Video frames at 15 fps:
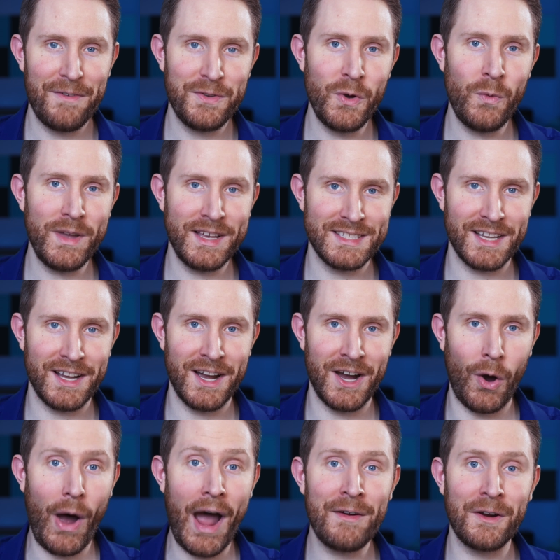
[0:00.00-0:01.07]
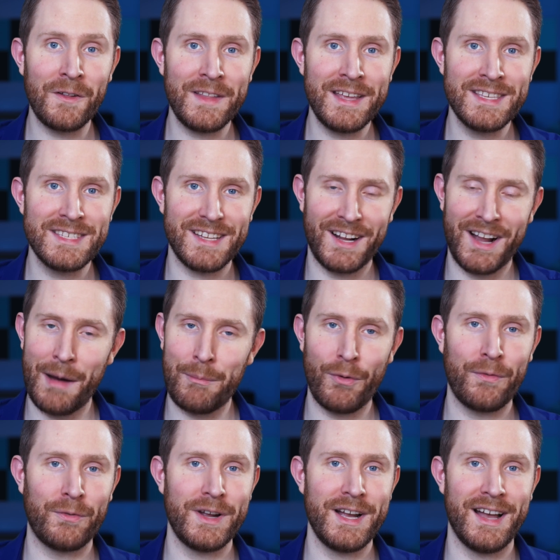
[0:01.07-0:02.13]
few weeks ago, I released a couple
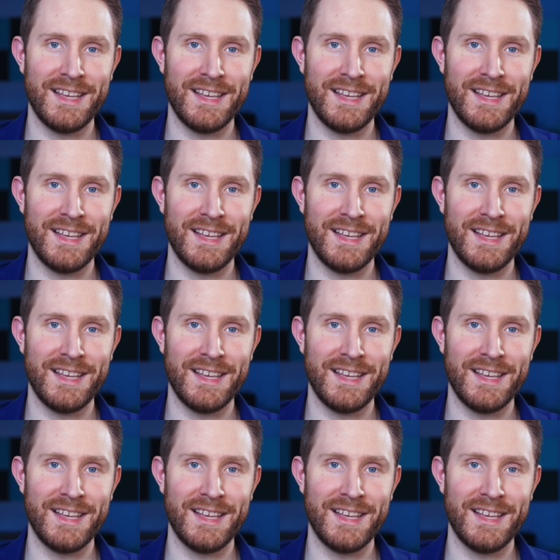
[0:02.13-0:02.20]
free